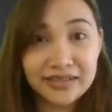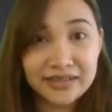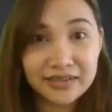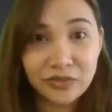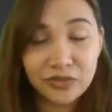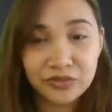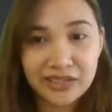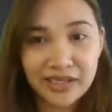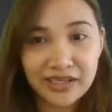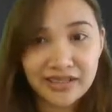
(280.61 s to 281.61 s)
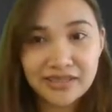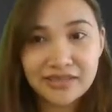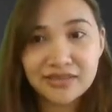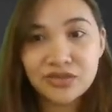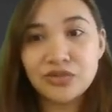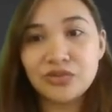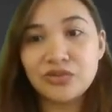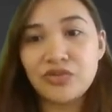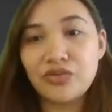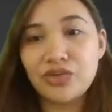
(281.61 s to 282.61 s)
the tens
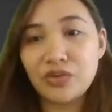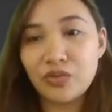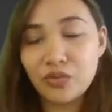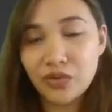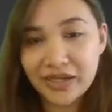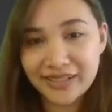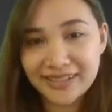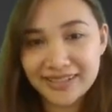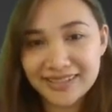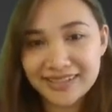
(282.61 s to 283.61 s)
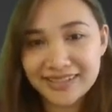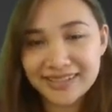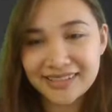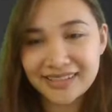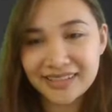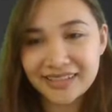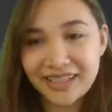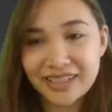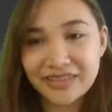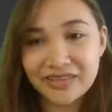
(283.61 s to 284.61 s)
to the ones.
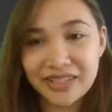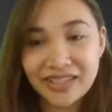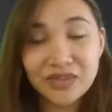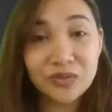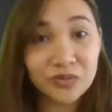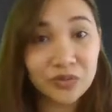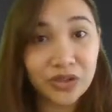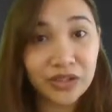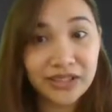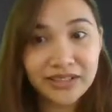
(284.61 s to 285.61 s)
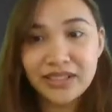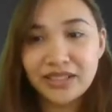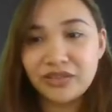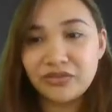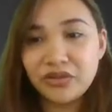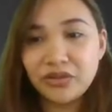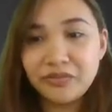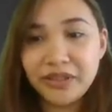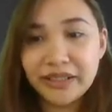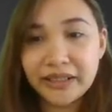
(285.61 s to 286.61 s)
Okay, so this 1 will
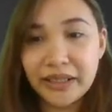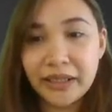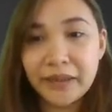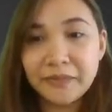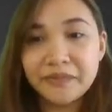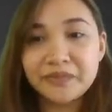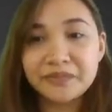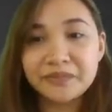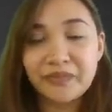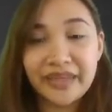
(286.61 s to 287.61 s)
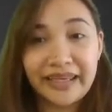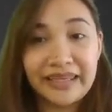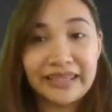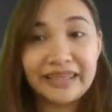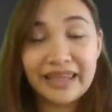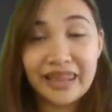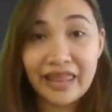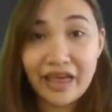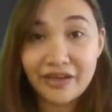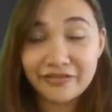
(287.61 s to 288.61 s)
become
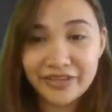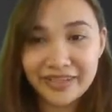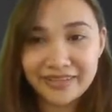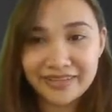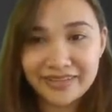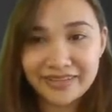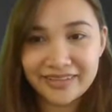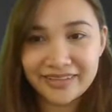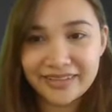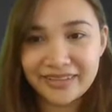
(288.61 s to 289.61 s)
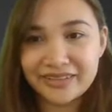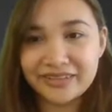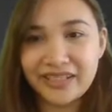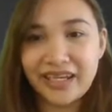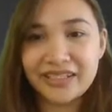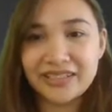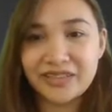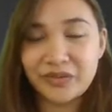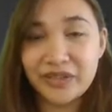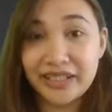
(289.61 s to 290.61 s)
11. Okay,
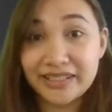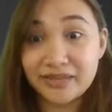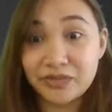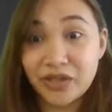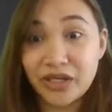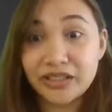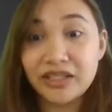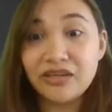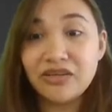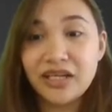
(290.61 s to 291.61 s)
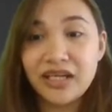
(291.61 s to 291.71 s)
so we can subtract now.